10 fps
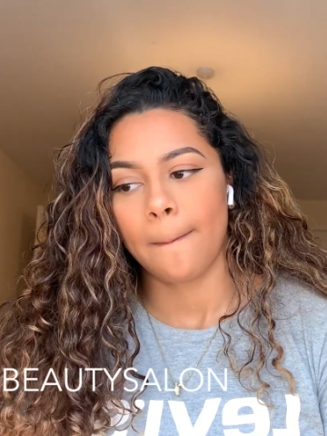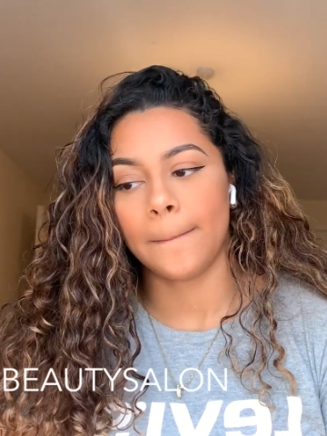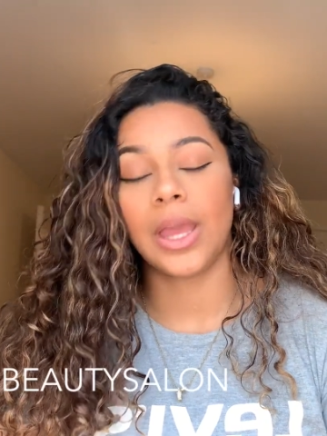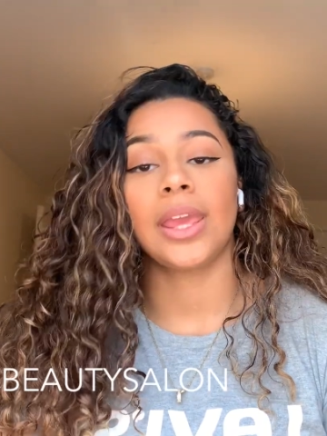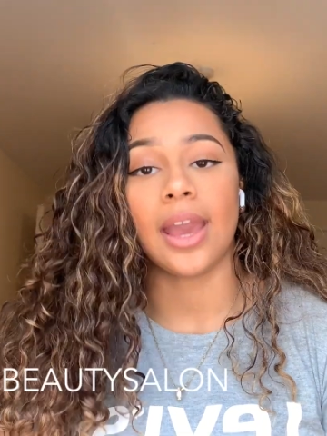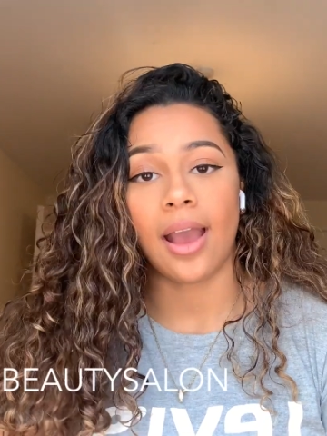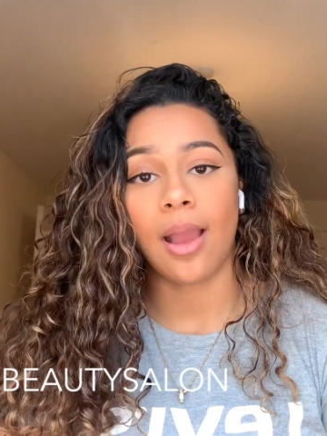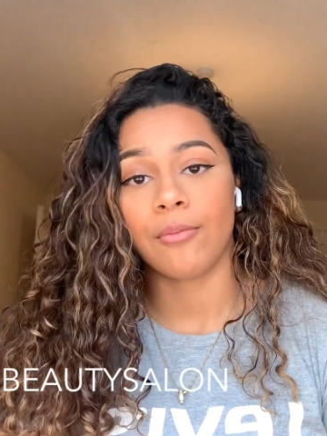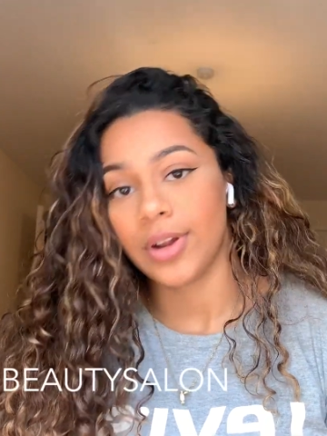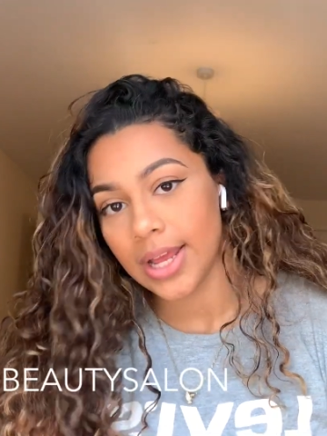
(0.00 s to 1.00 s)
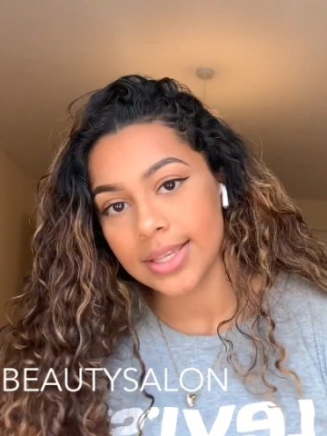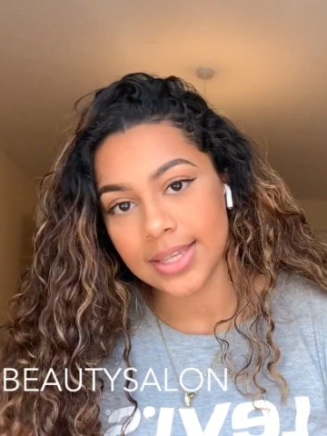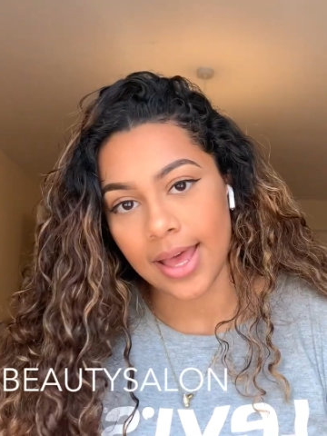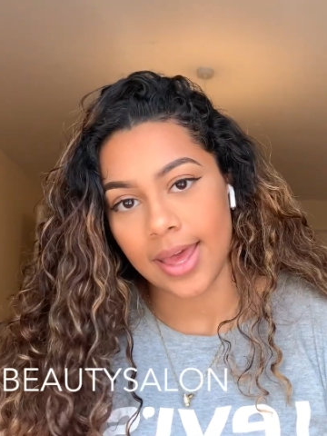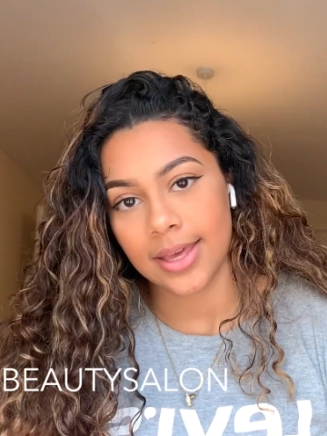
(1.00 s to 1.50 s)
But yeah, I'm really
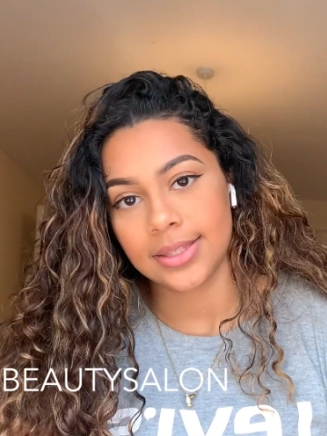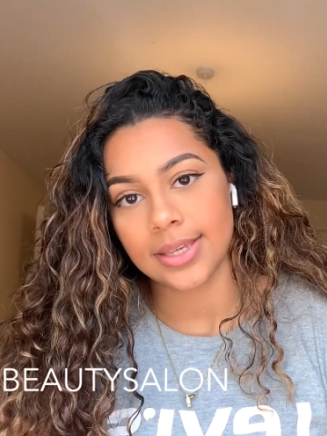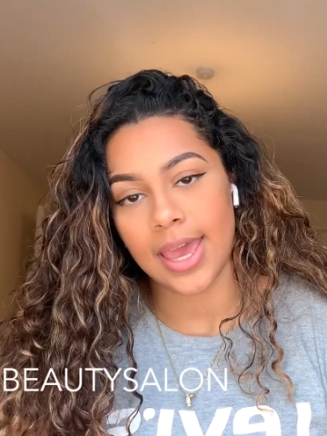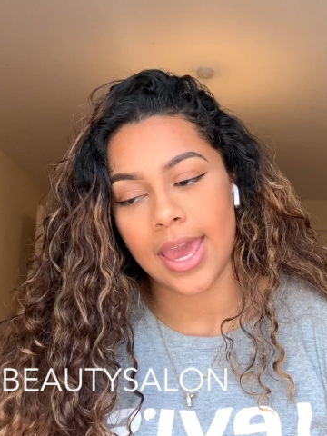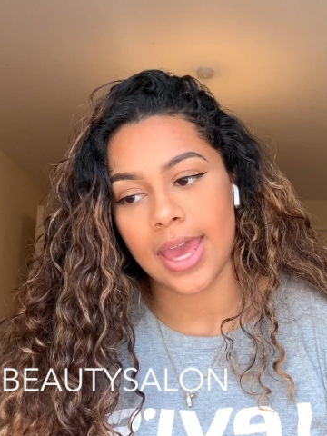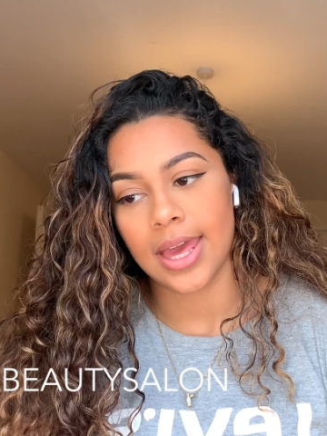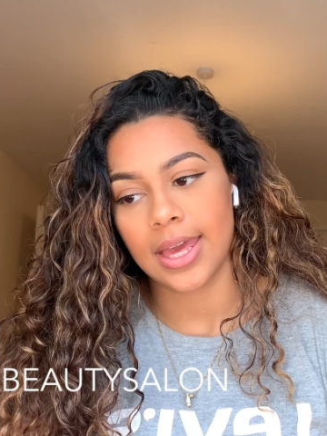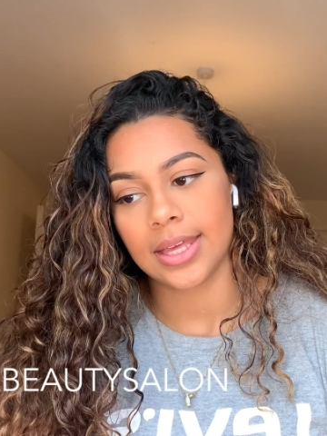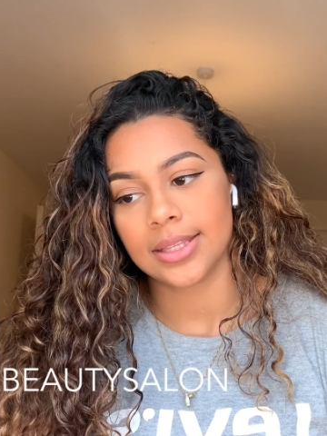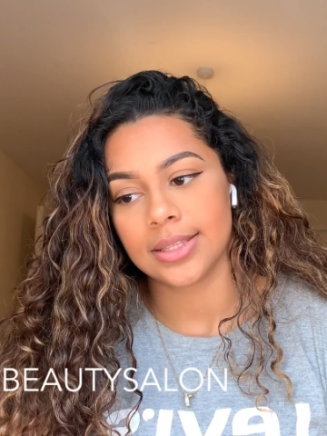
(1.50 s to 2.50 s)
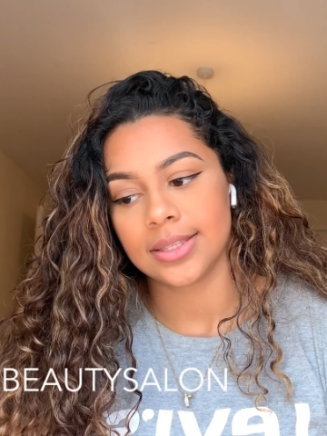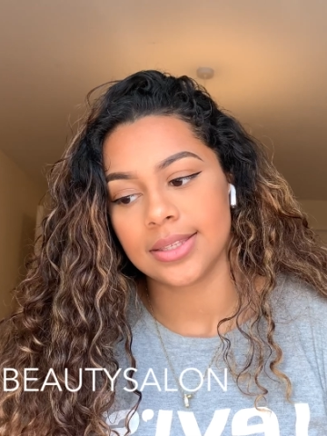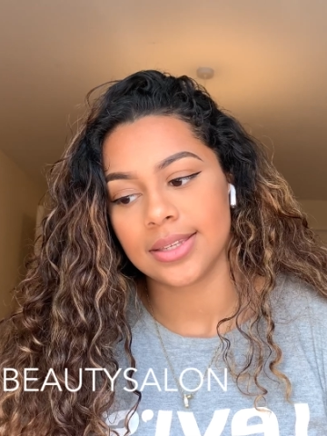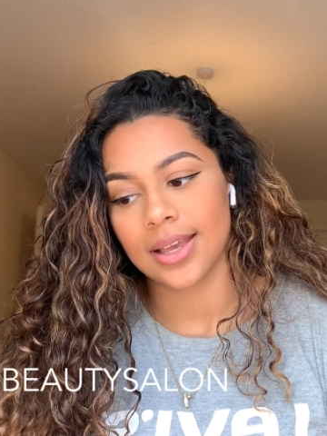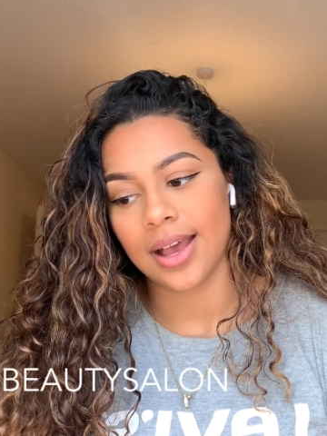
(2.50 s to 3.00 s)
excited. And